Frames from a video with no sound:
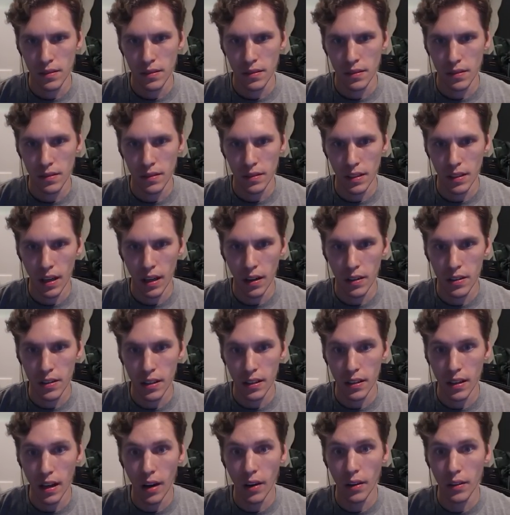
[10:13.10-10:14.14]
Now it's like
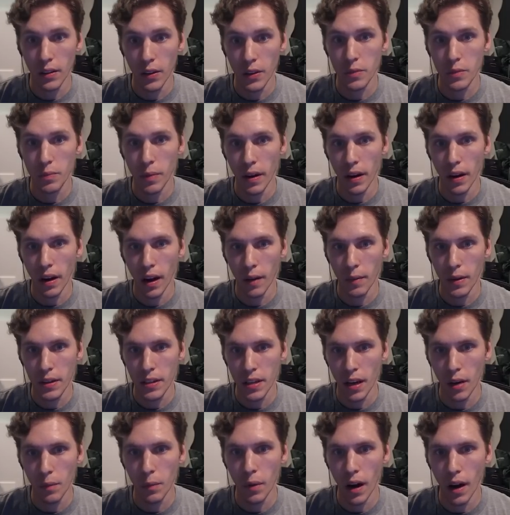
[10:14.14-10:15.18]
now it looks better. How much
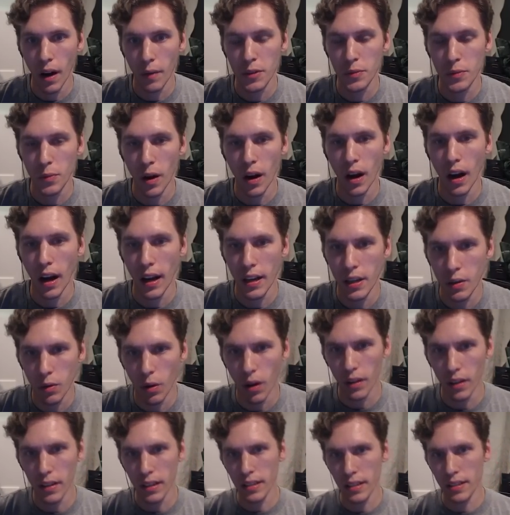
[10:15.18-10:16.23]
how more how much more high
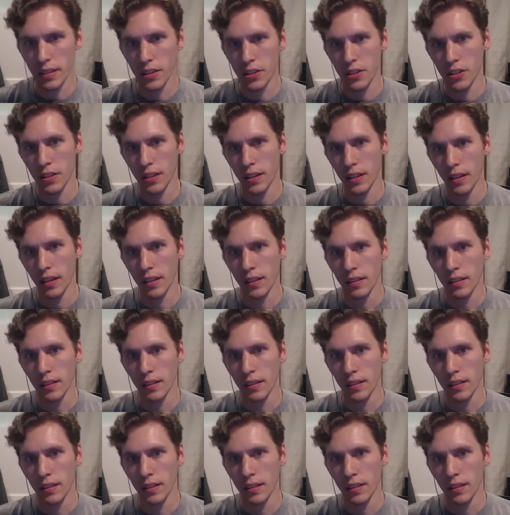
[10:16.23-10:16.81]
quality is this shit, huh?